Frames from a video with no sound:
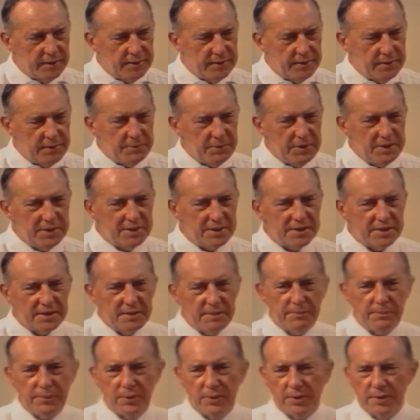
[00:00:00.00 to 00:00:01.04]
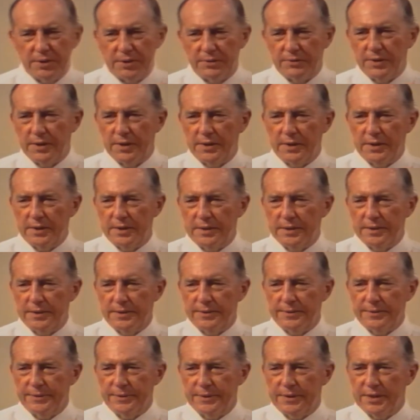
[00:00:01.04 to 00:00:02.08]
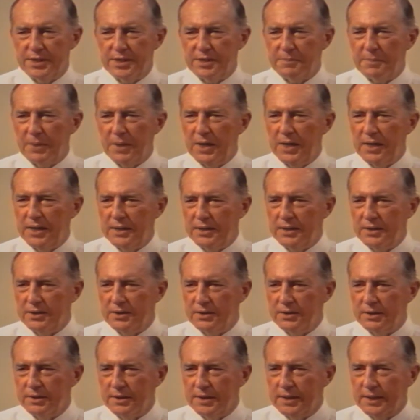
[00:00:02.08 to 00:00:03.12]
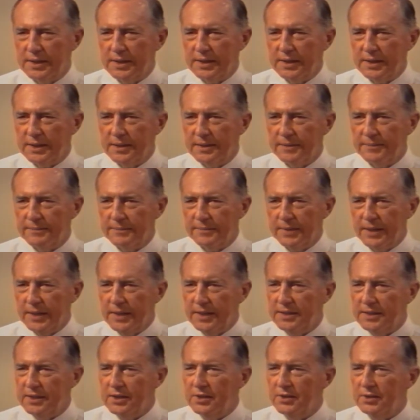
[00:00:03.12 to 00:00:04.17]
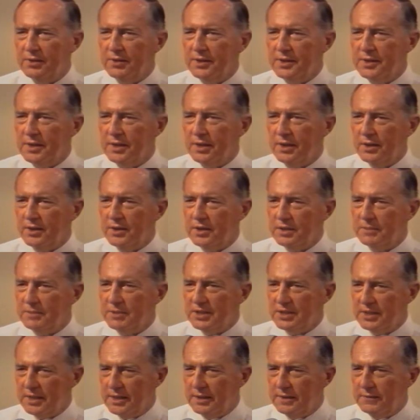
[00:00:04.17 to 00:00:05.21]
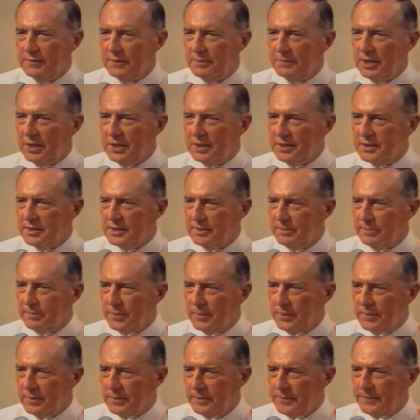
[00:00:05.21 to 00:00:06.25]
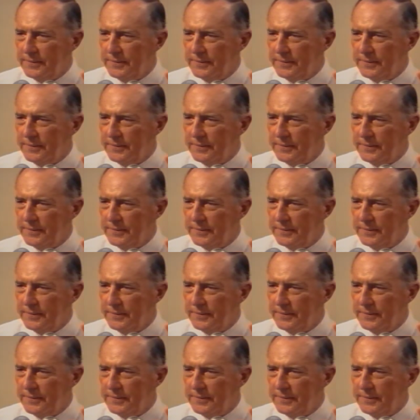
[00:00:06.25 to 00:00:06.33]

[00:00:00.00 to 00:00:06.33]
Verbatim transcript: The word simple is rather despised today, but I tell you there's a lot to be said for being simple.